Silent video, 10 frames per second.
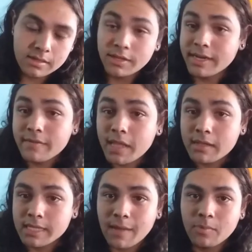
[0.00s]
You can even
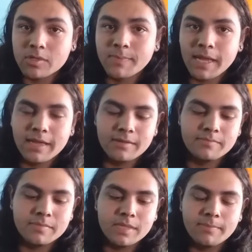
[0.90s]
tell it's apples by
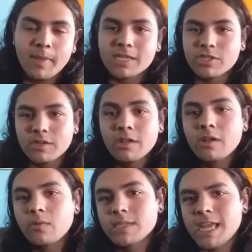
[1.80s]
um, the picture,
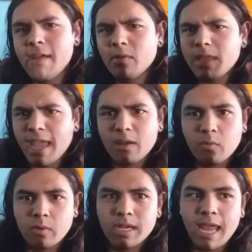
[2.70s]
which I've only
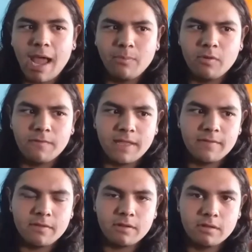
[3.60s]
had one apple
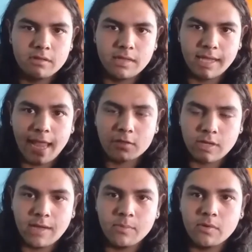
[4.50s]
flavor, like
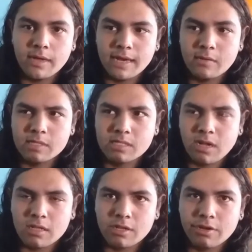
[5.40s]
actual apple, and that was
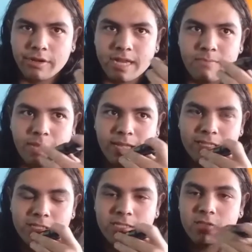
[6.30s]
Dr. Green
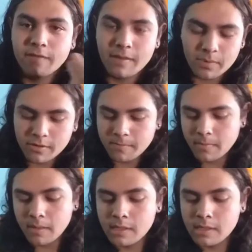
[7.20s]
by G2 Vapor.